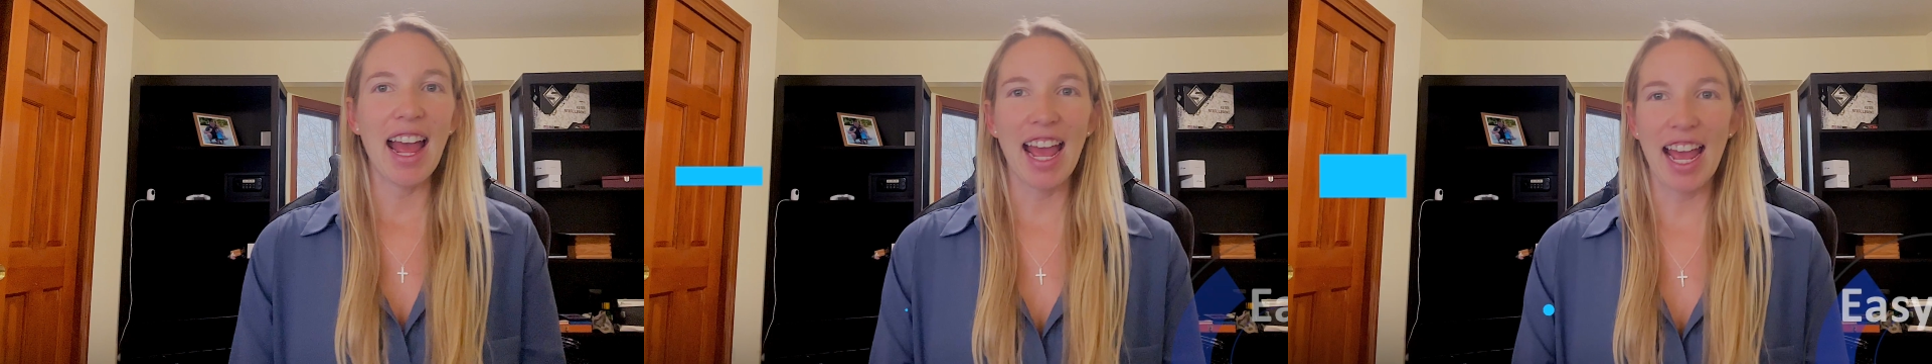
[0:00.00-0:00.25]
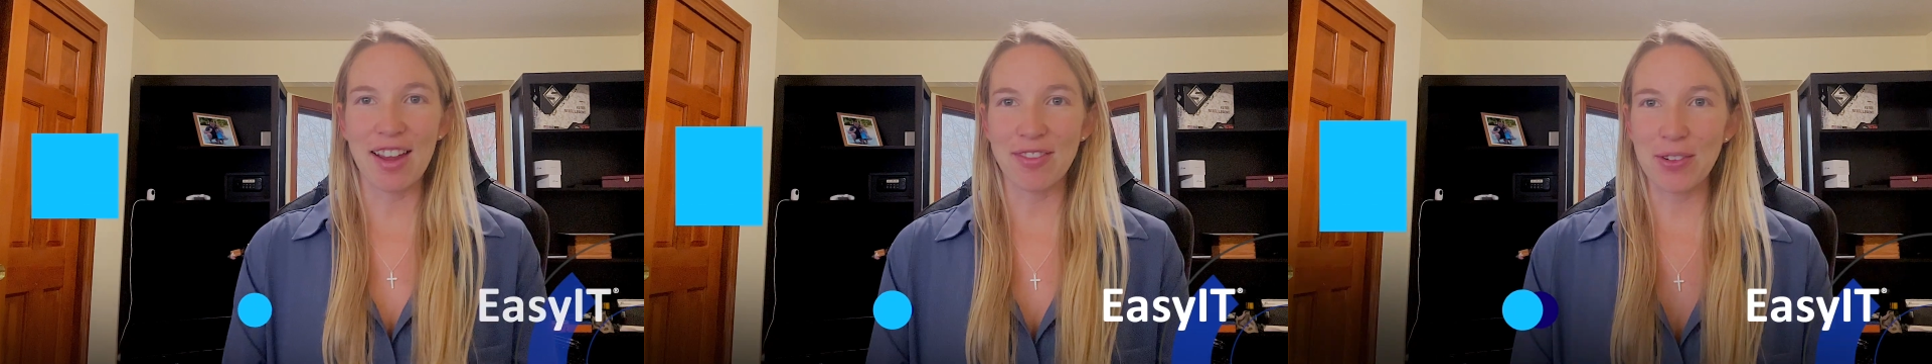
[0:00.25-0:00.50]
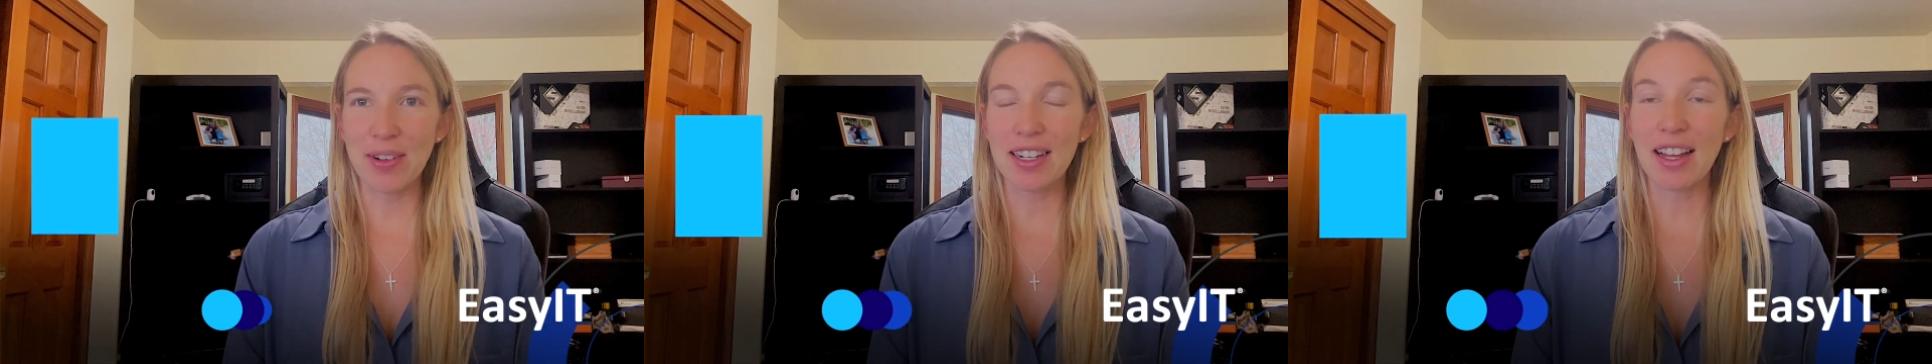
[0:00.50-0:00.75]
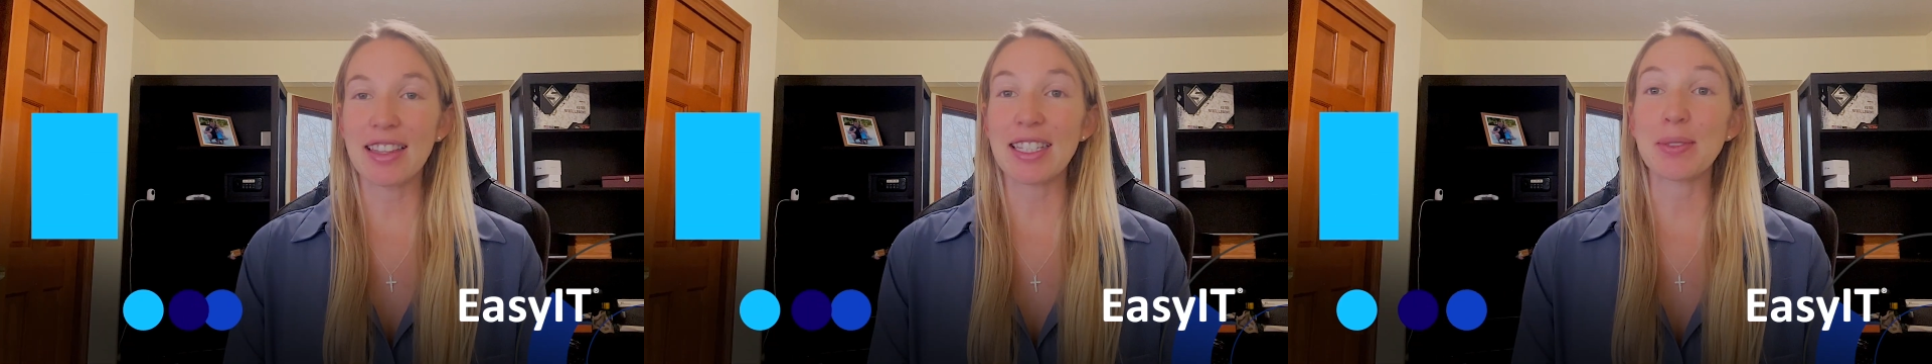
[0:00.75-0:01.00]
Hey everyone,
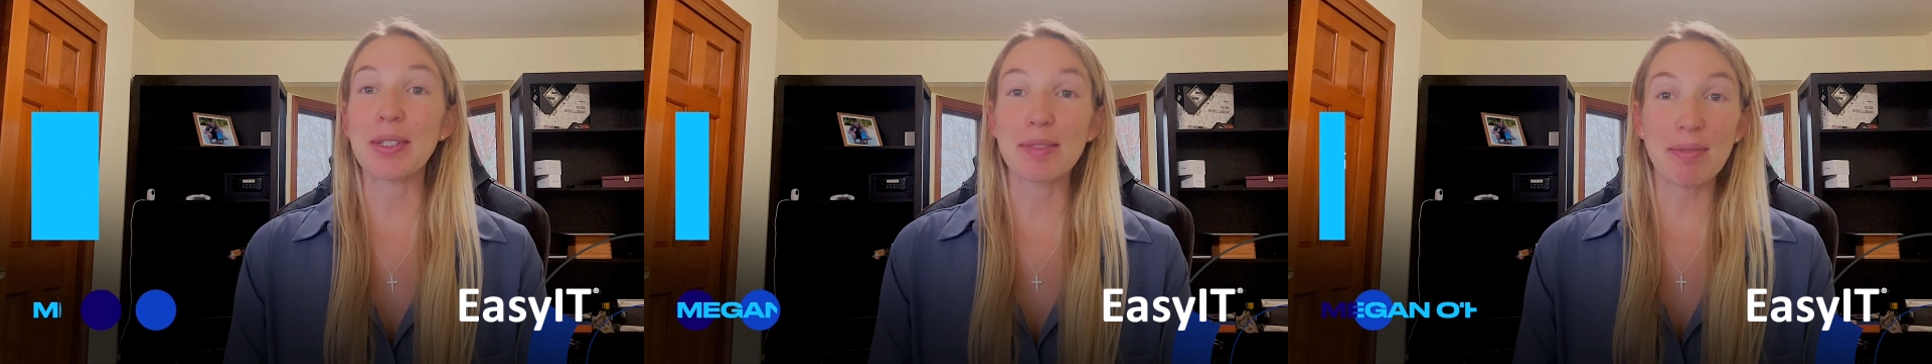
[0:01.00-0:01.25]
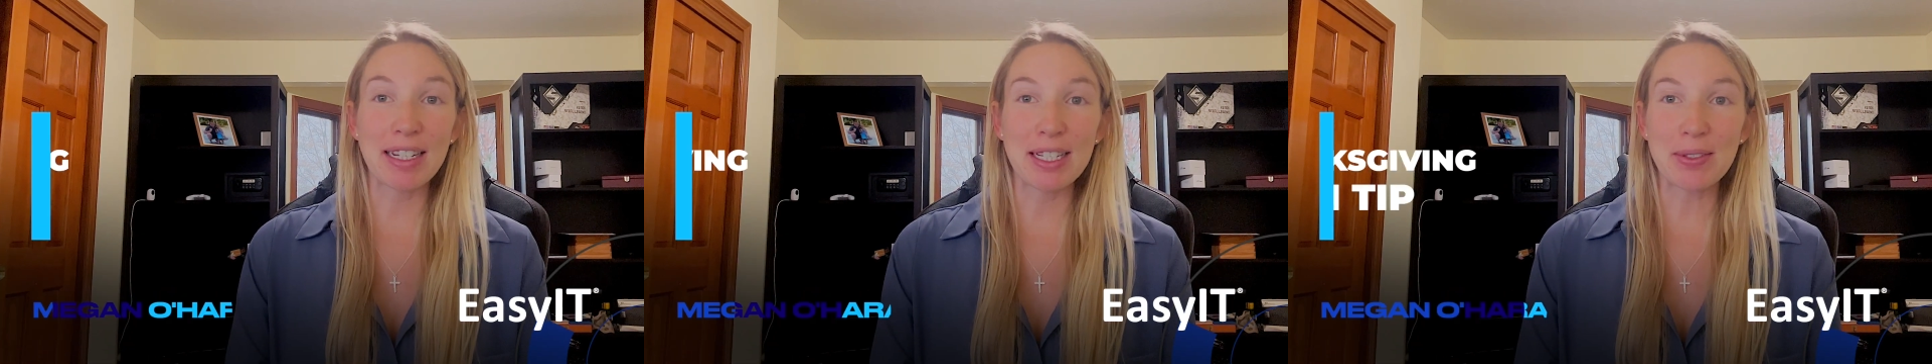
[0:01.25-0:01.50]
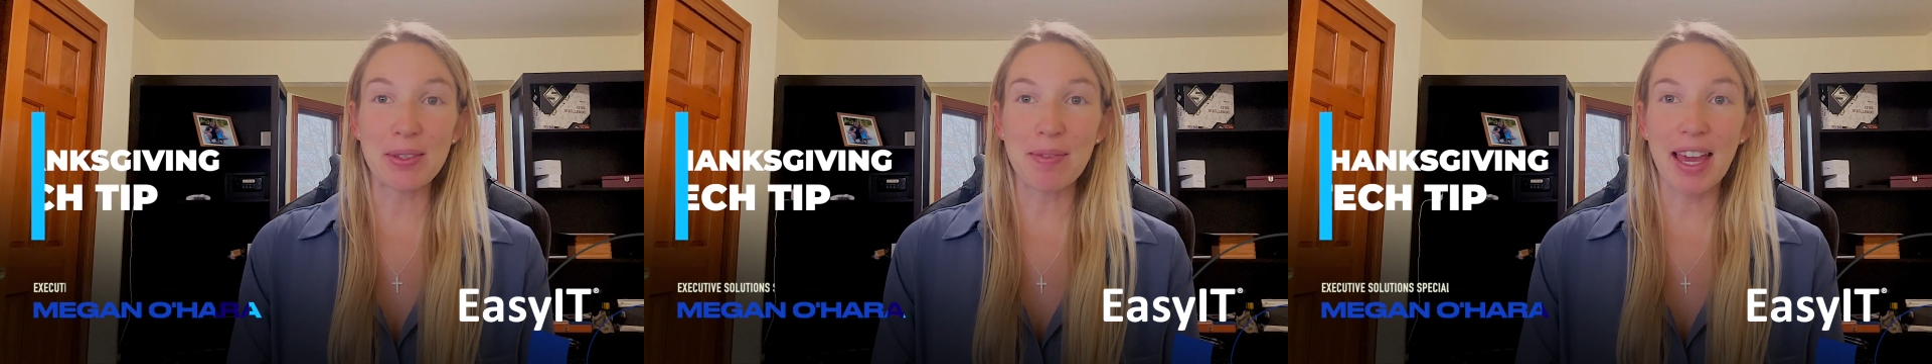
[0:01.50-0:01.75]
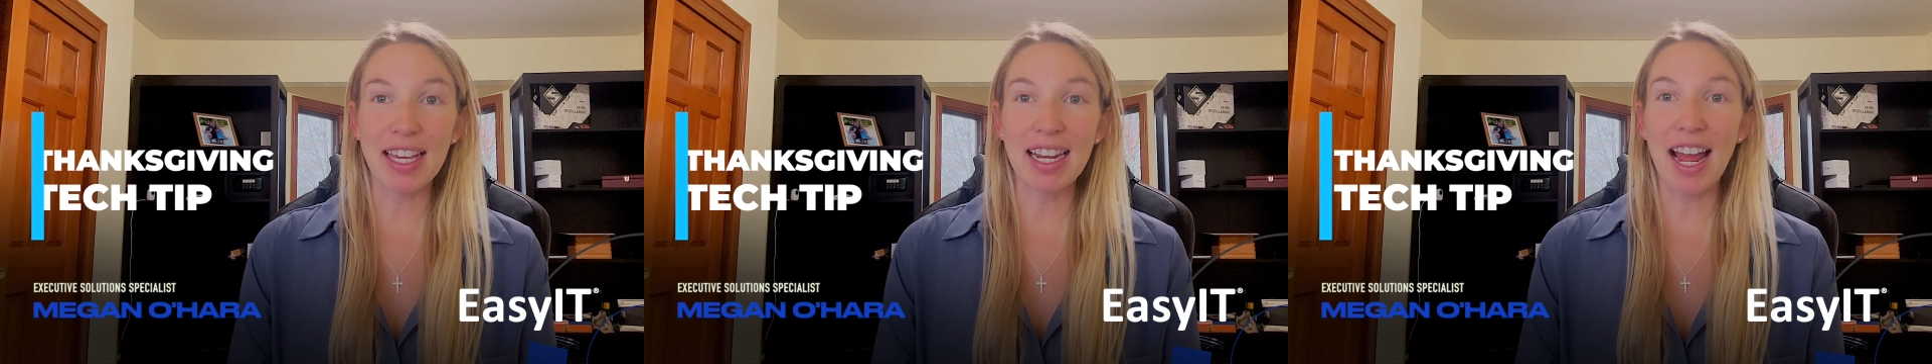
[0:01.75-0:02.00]
on this week's Mondays with
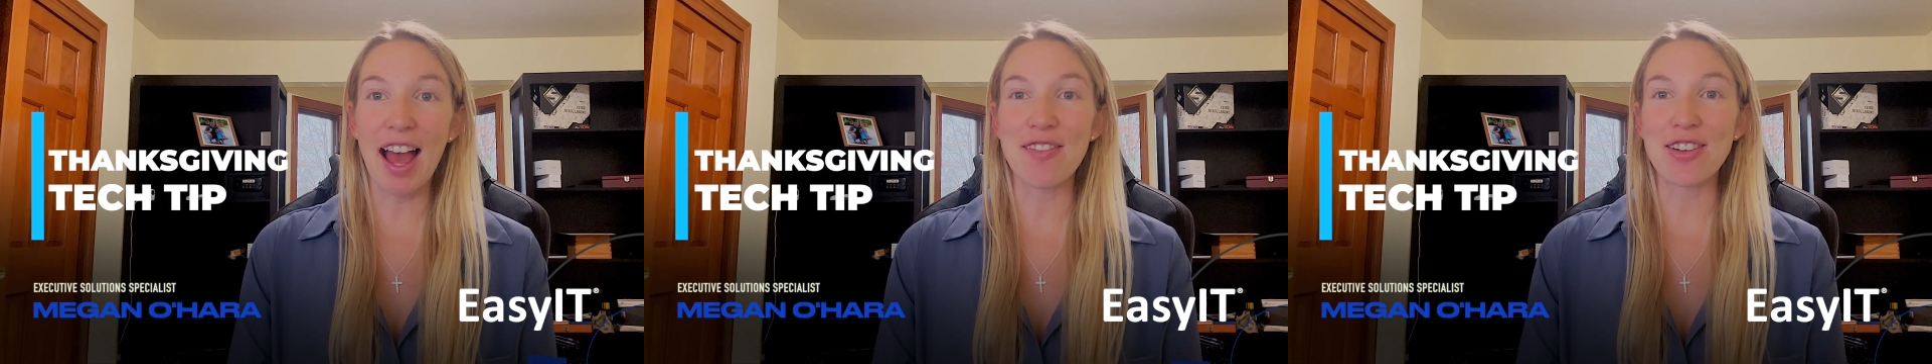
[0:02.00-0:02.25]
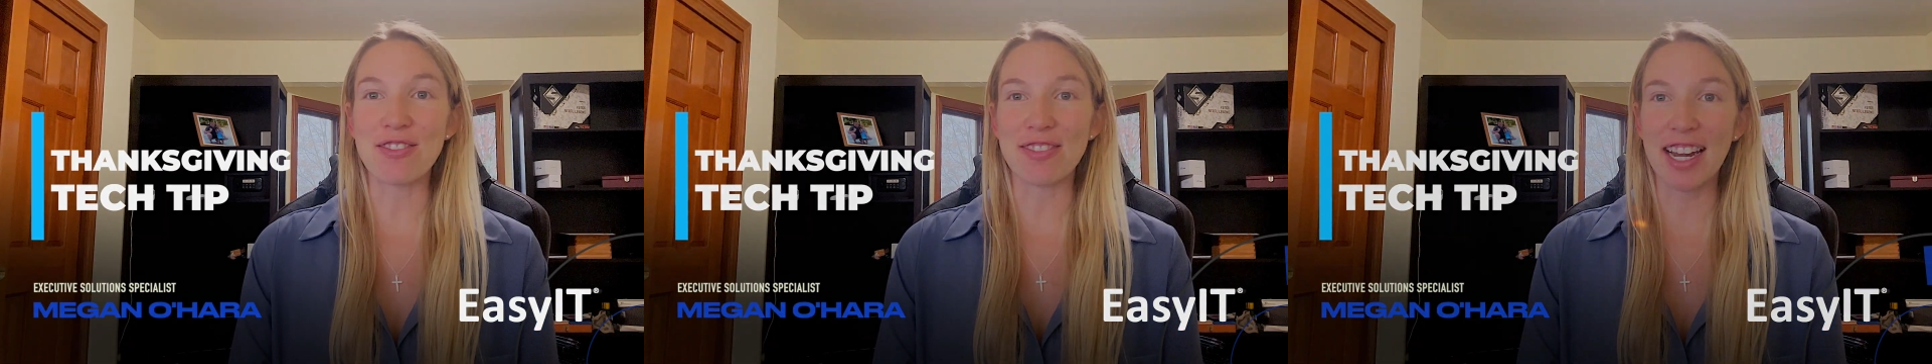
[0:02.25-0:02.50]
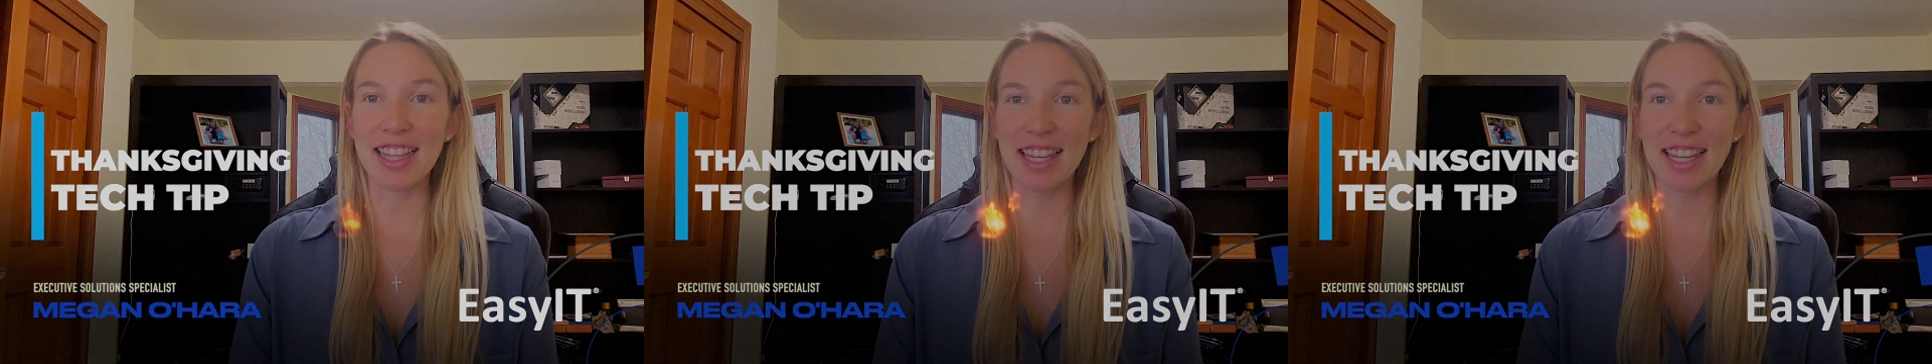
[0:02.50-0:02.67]
Megan, I have a great